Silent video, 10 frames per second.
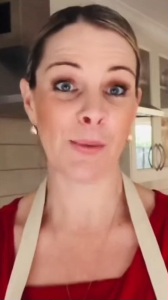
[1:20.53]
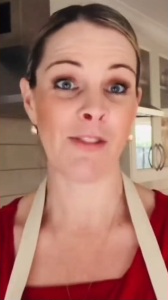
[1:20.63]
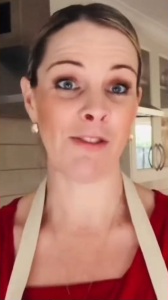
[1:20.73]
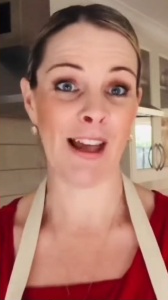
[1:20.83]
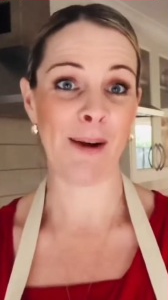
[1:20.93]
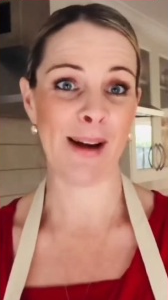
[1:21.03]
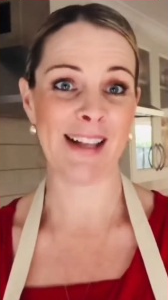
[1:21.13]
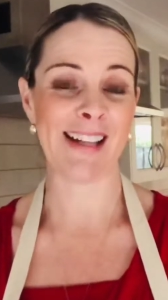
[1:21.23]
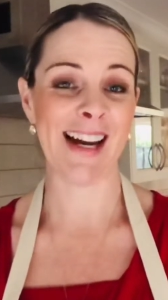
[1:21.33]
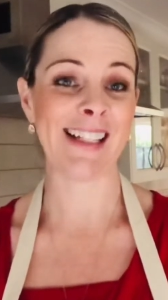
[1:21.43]
with flour and
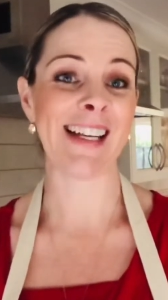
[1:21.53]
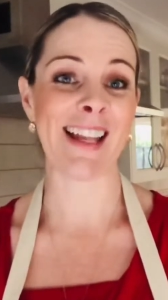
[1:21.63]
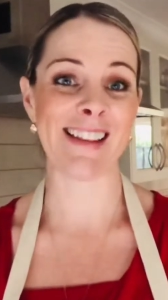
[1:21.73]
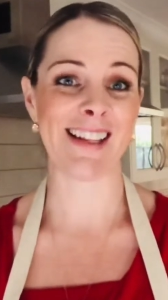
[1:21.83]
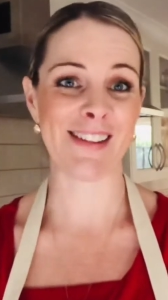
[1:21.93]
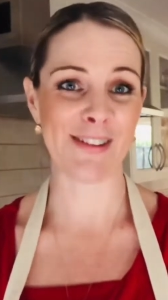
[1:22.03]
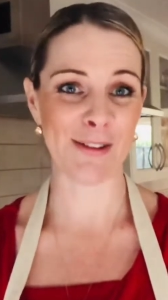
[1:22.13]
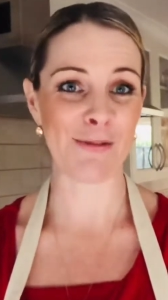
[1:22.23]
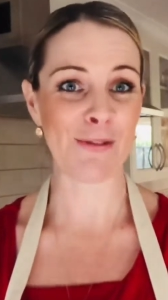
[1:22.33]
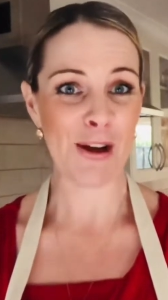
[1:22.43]
honey, and then sort of